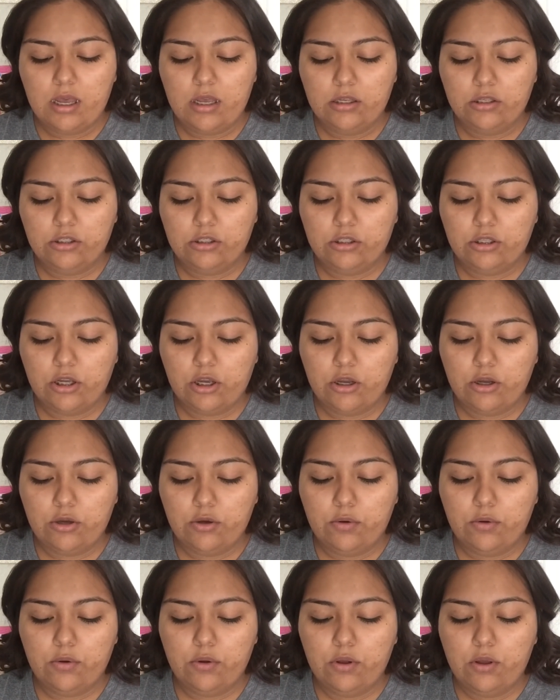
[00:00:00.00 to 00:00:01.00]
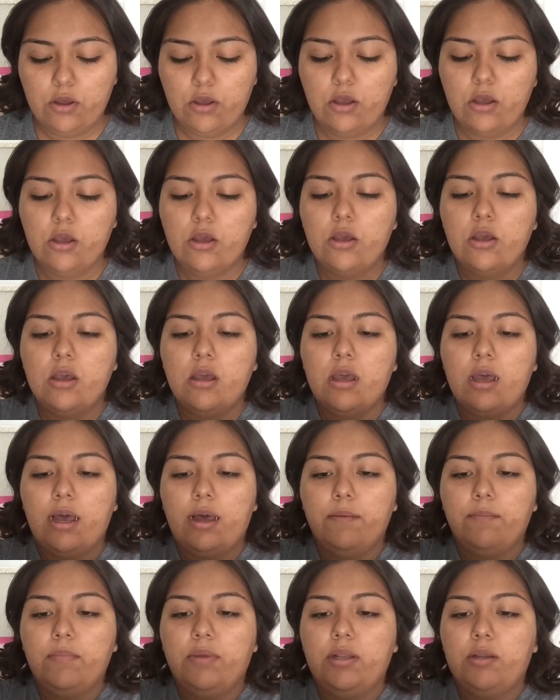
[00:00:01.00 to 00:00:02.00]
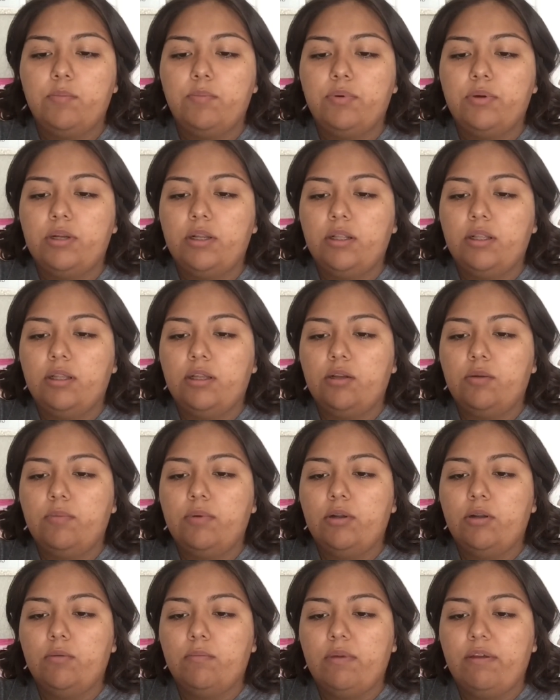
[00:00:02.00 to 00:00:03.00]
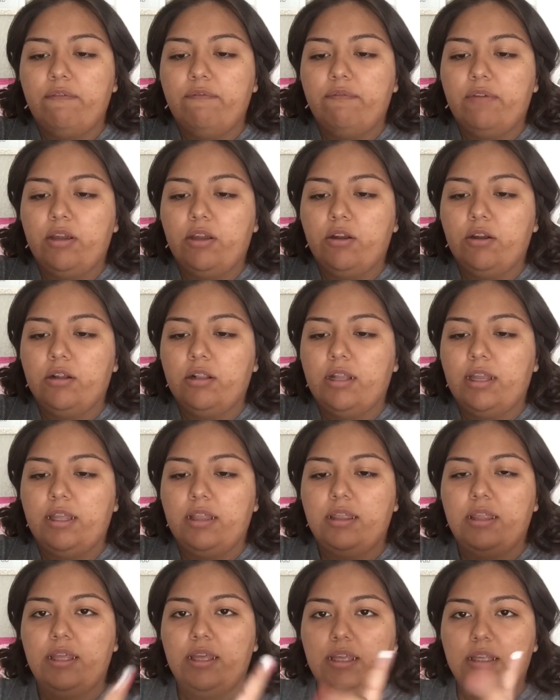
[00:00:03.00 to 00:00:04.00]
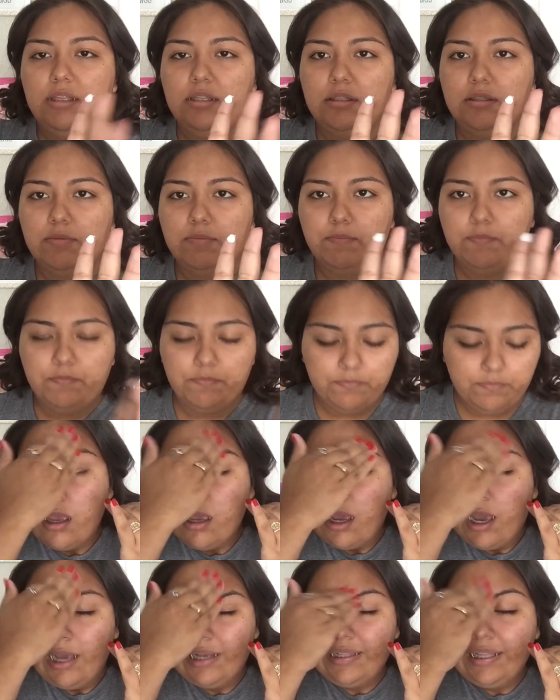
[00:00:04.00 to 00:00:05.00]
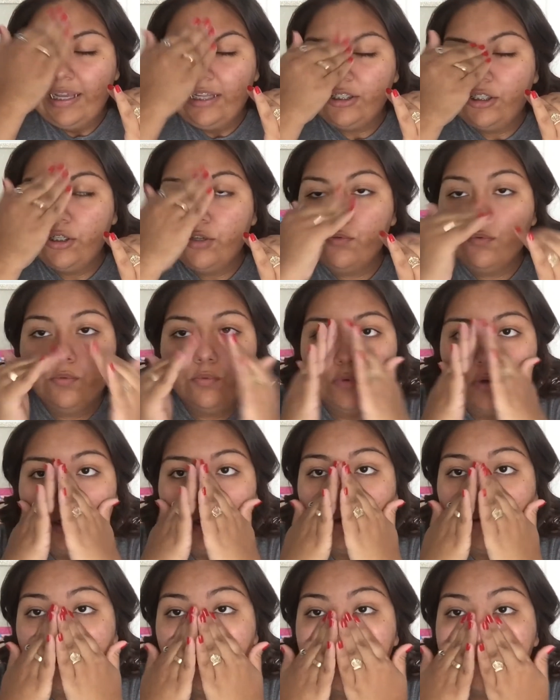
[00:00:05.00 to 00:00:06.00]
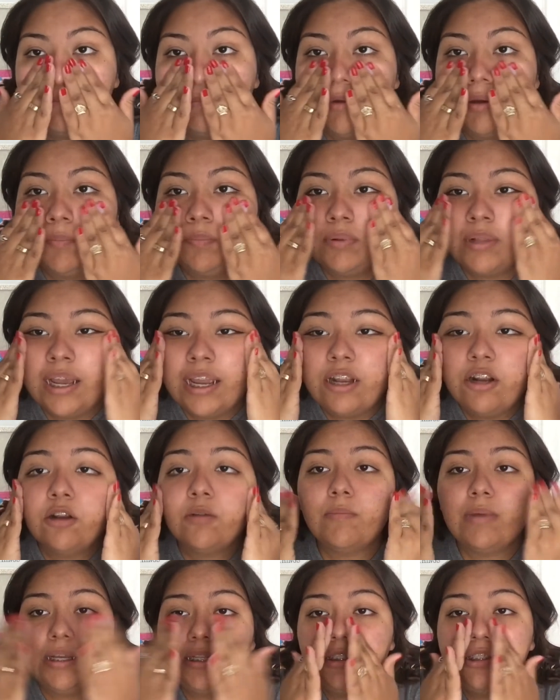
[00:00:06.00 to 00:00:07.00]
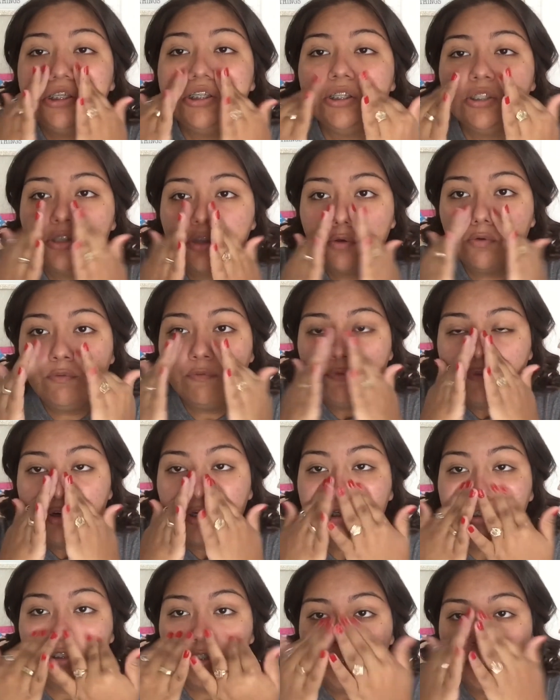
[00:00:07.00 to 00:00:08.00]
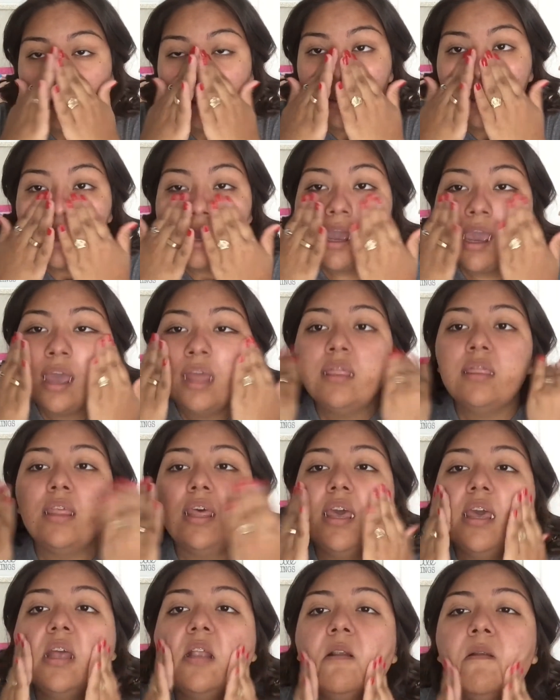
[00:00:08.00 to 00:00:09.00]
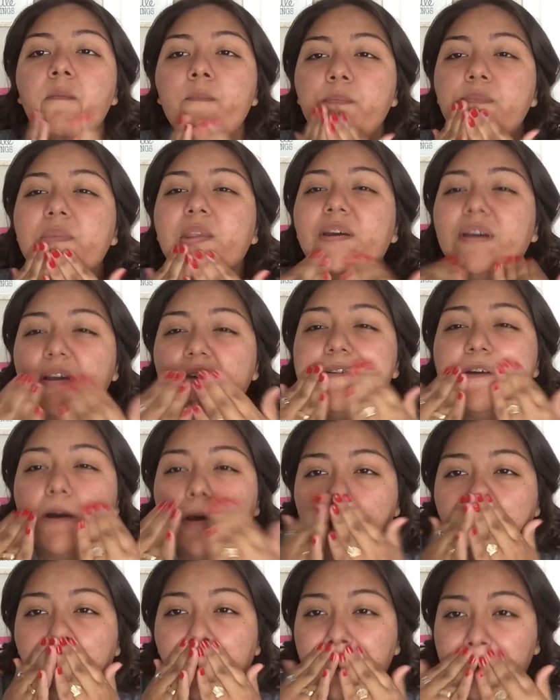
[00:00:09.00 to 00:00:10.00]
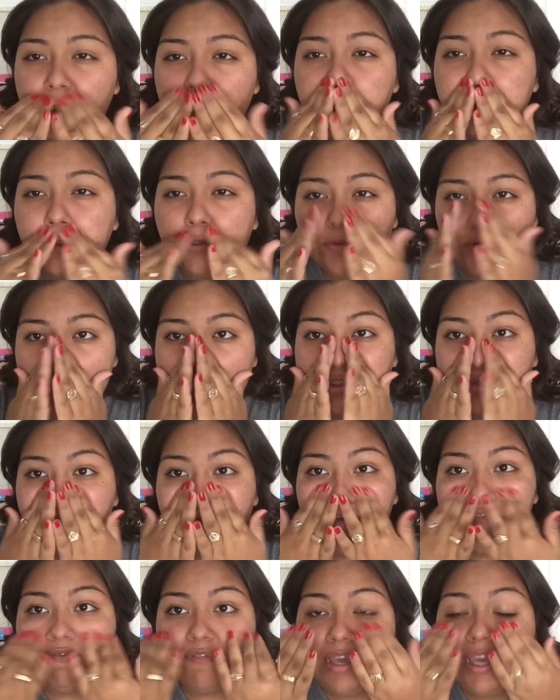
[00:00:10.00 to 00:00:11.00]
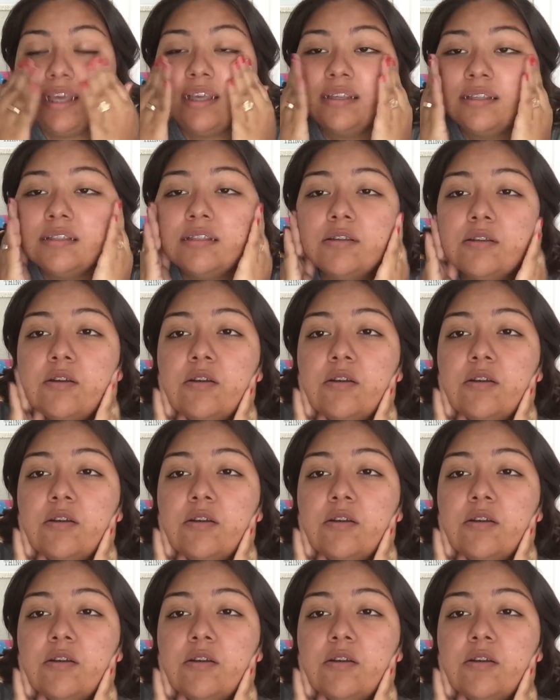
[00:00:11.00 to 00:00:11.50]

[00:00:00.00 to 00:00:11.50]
So I'm gonna put a little bit on my finger like this. I like to apply it on my T-zone first, and then I go ahead and do the rest of my face.